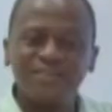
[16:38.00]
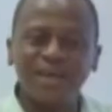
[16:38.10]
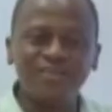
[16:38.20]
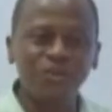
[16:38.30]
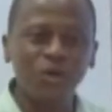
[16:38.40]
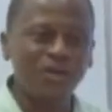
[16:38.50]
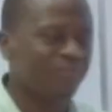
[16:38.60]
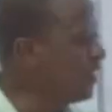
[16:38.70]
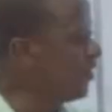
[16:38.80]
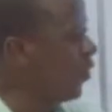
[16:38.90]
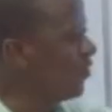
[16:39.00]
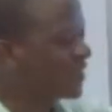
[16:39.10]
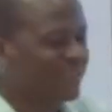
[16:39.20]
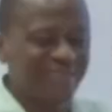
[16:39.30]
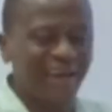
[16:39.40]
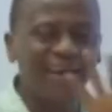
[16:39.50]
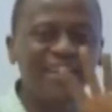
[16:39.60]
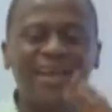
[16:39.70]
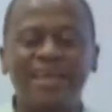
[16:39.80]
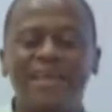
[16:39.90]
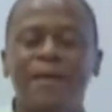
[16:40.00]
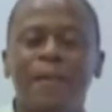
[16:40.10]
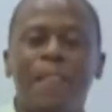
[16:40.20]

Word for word: It has been used technically.